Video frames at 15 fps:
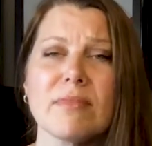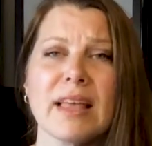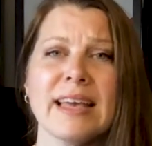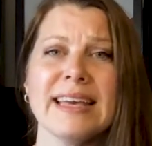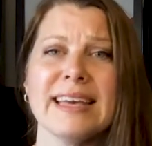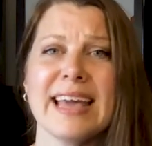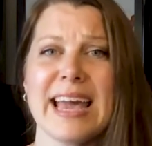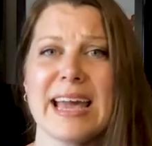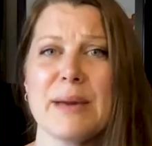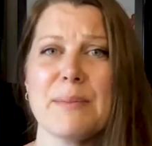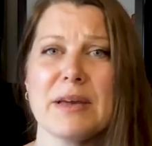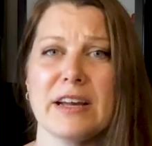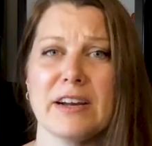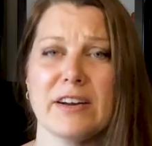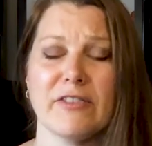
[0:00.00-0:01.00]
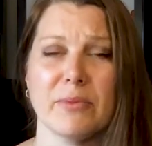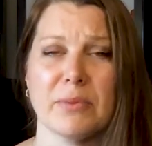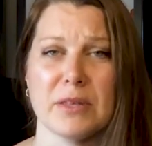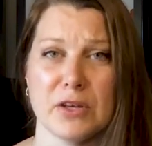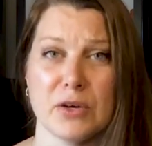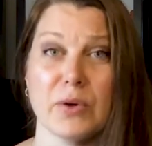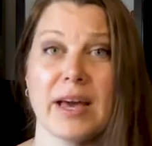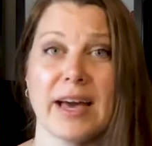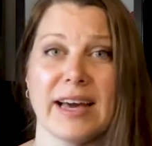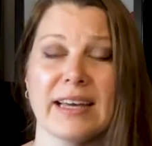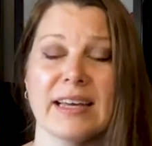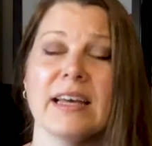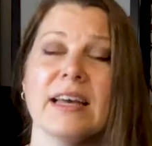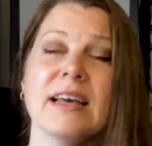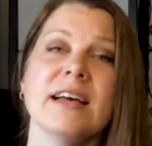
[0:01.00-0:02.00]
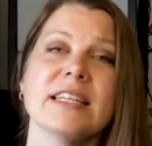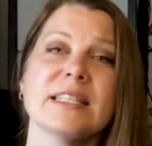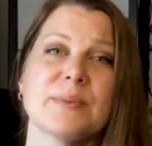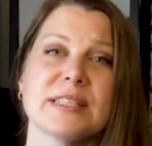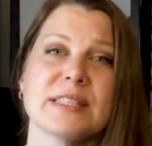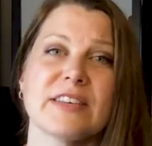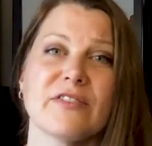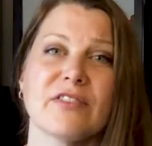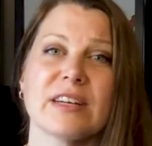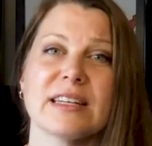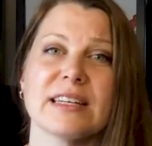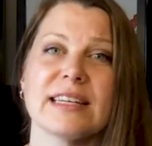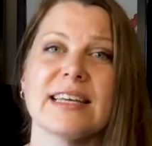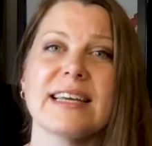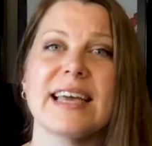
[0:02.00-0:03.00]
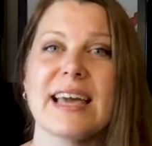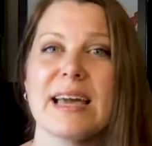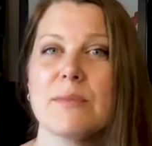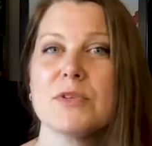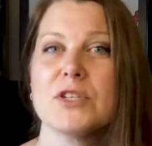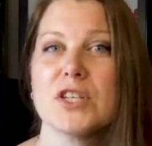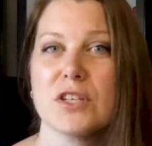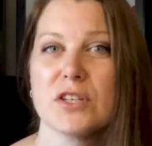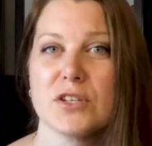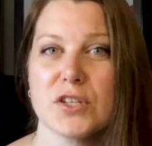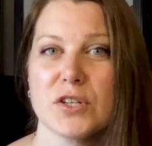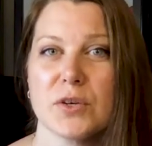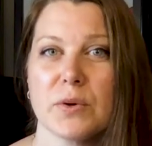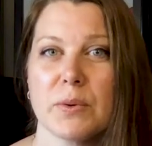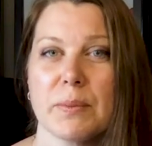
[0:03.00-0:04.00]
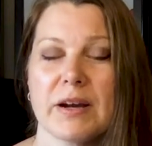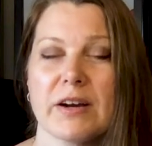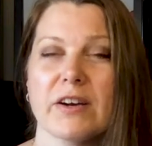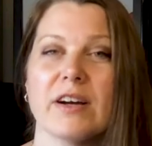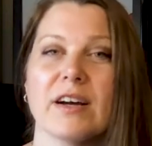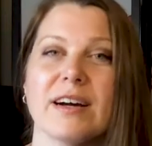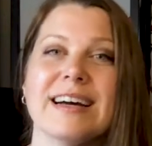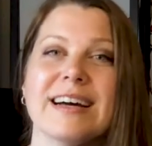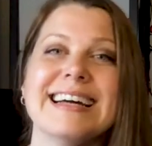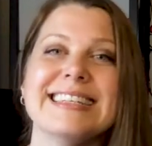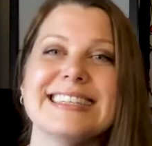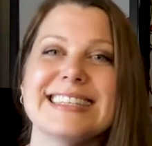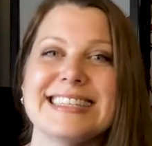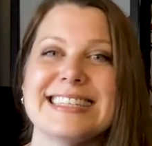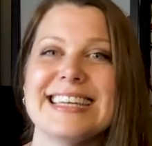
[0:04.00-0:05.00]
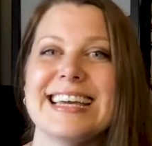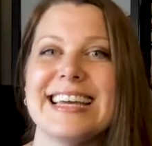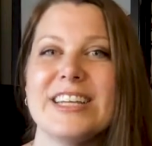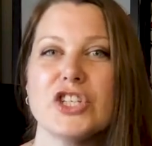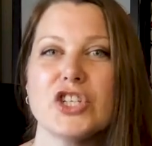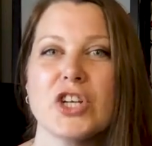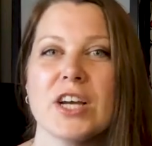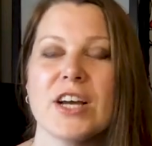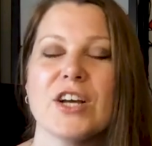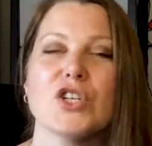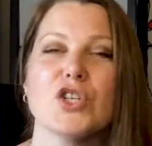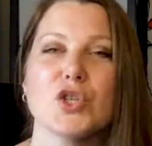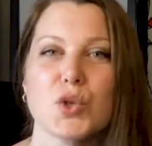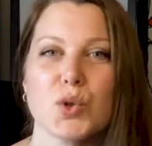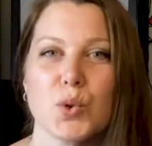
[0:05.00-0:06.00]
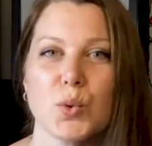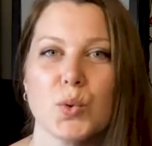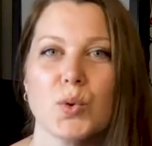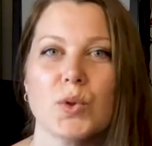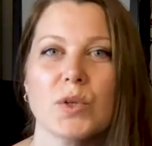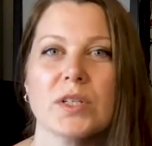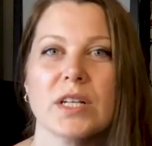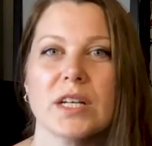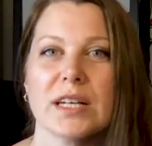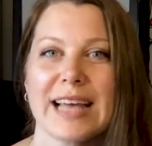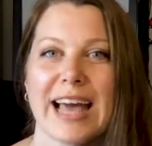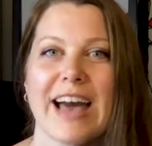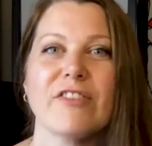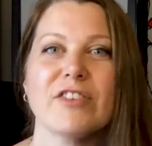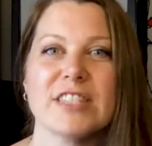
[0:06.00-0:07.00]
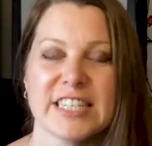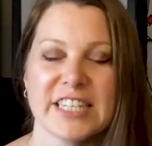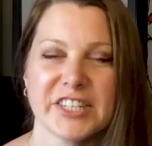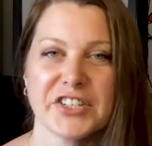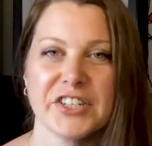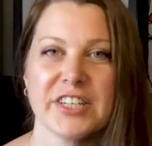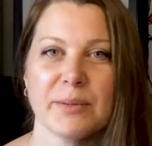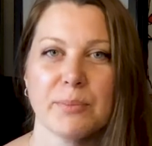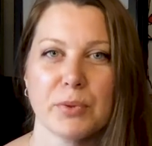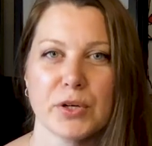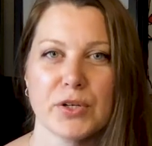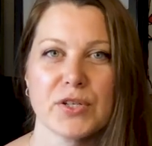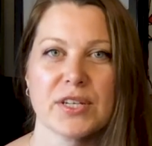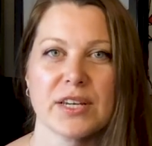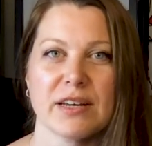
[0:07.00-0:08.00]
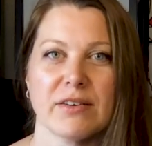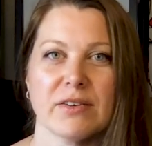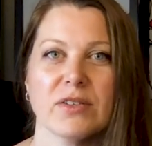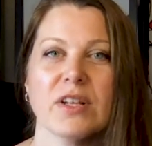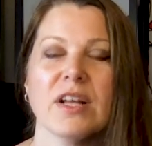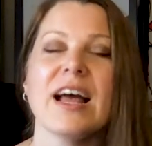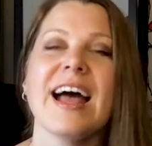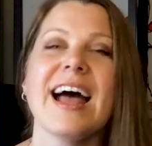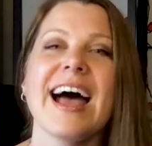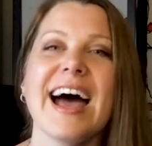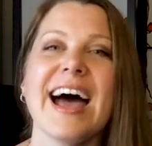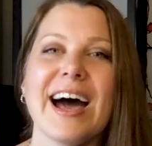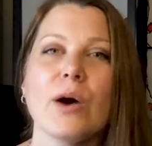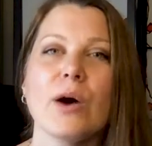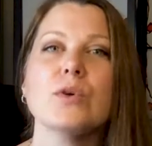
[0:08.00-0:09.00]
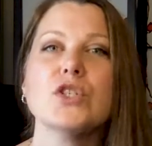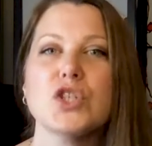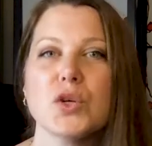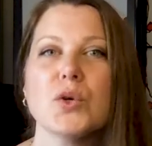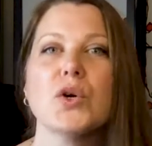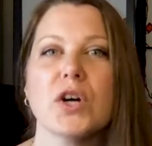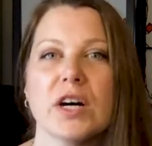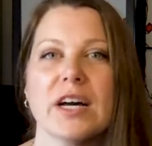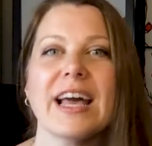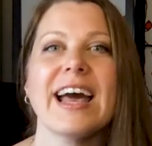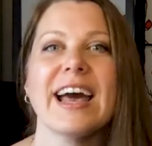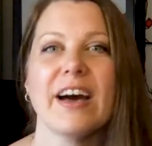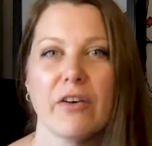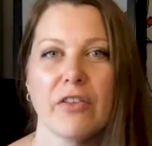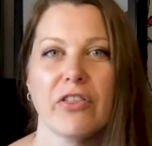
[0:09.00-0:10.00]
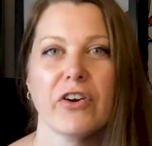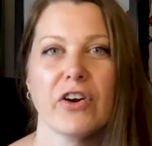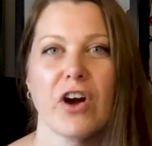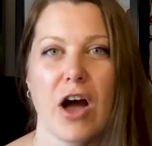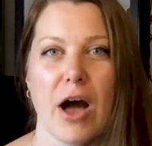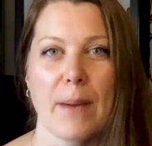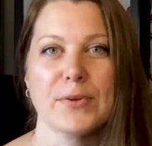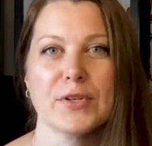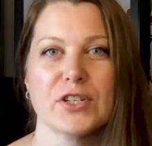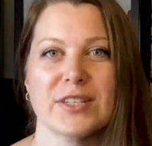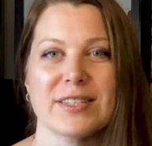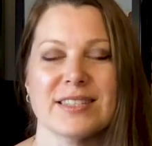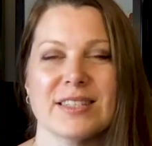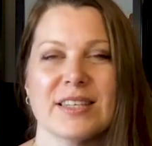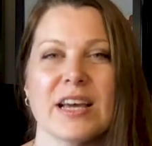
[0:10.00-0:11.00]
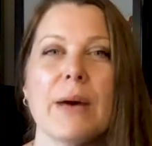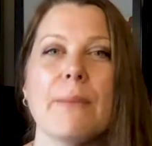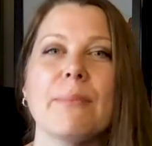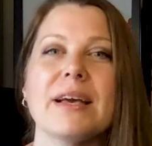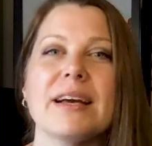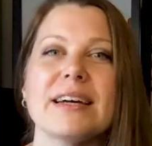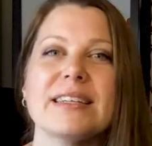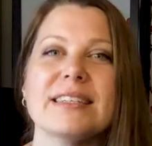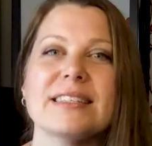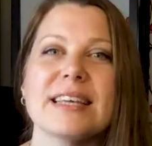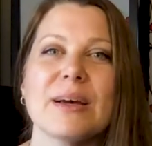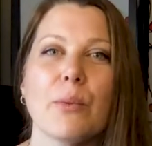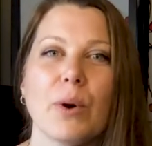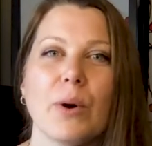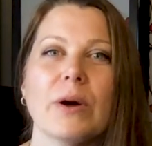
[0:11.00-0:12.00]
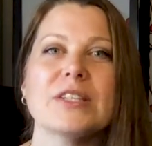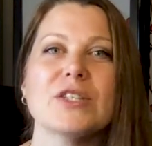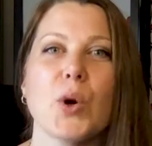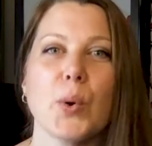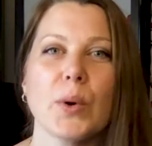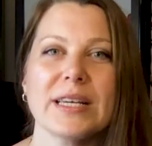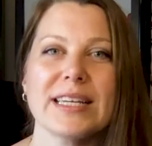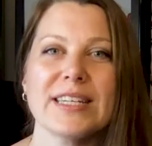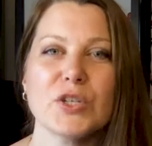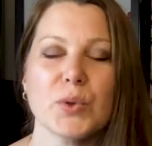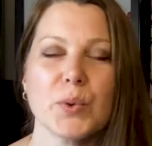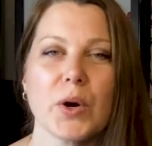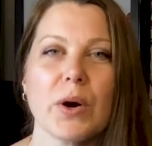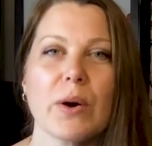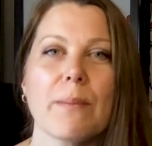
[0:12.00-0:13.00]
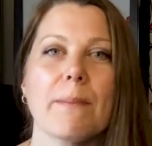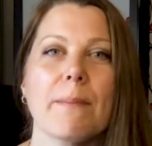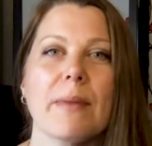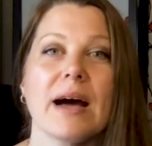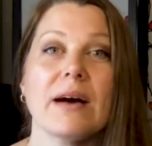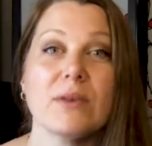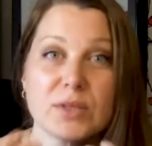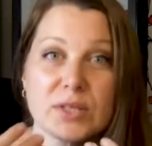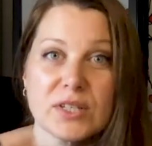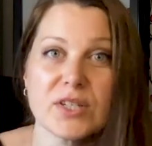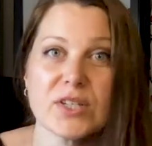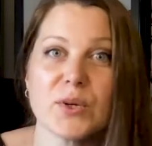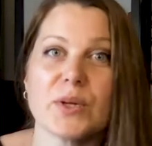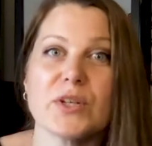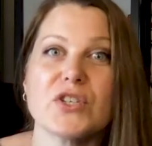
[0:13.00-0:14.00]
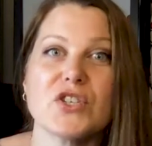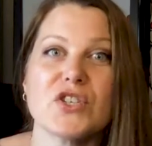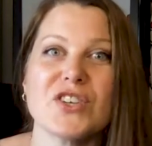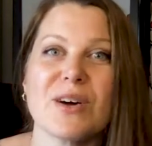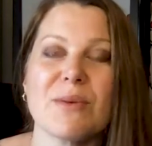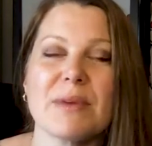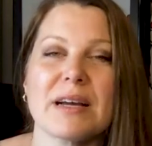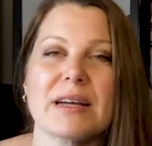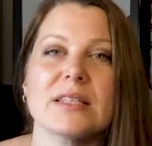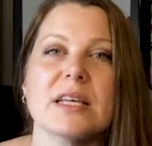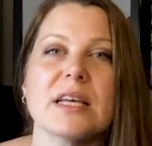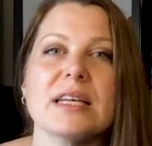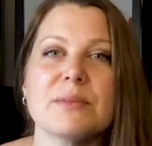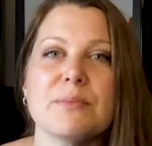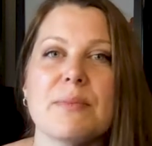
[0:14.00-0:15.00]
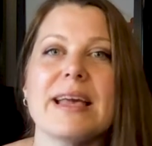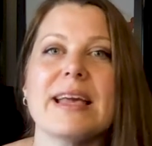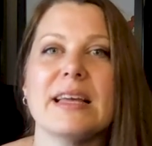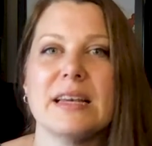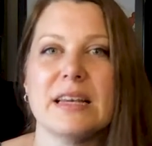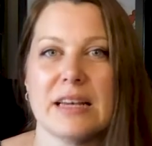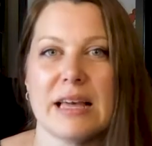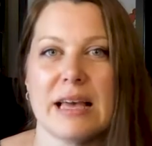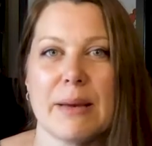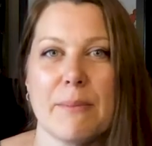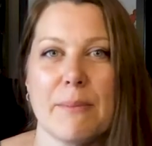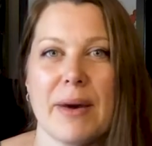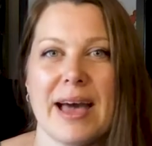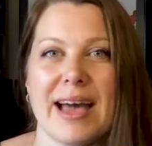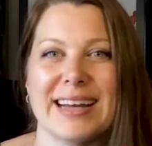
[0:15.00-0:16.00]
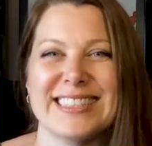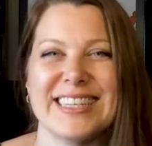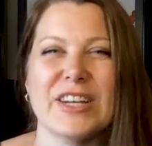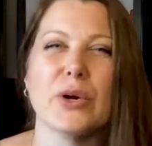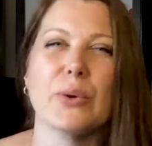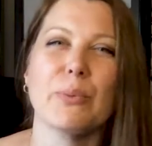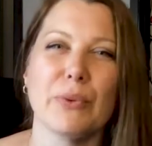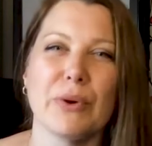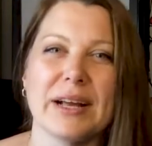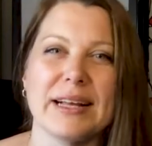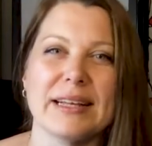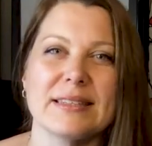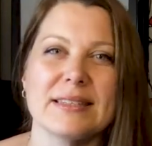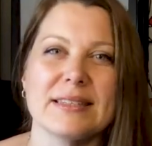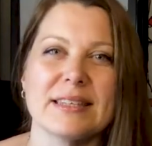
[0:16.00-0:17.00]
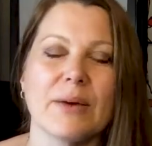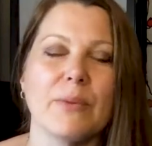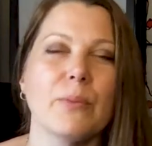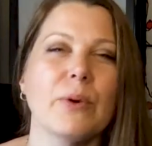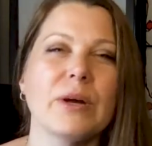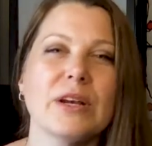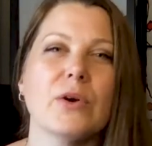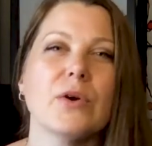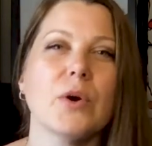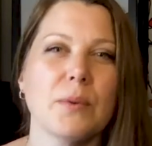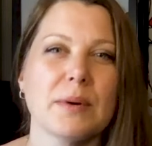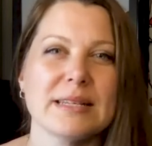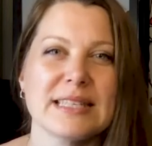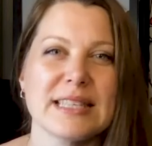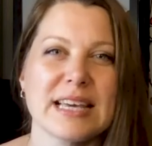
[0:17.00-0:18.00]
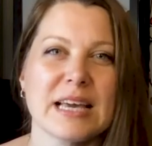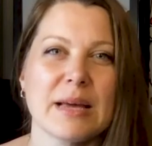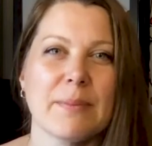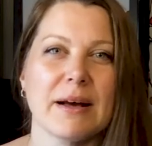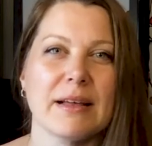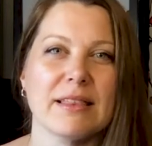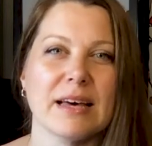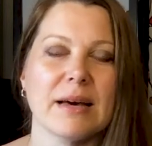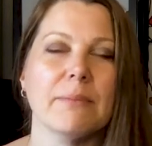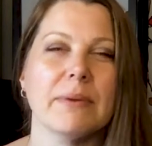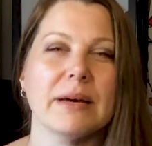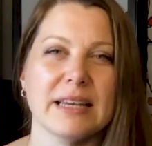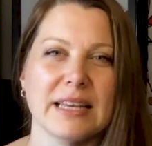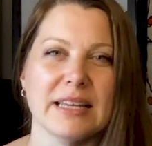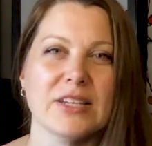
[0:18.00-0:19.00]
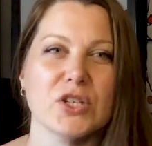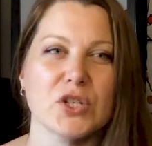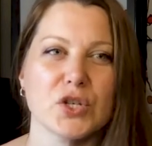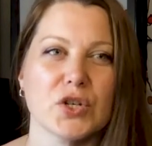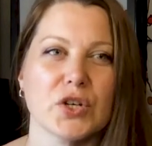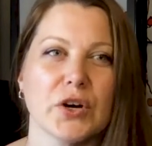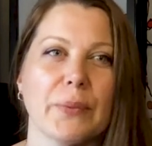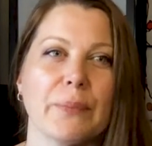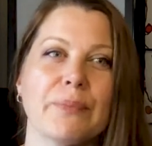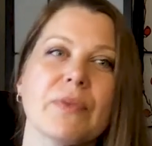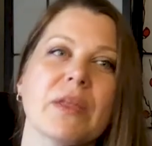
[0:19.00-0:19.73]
He came here from the UK specifically. He came to America to teach school cafeteria personnel how to cook healthier options, because what is going into our mouths, into our stomachs, is making an impact in our brains. And we don't always think about that, but it is true.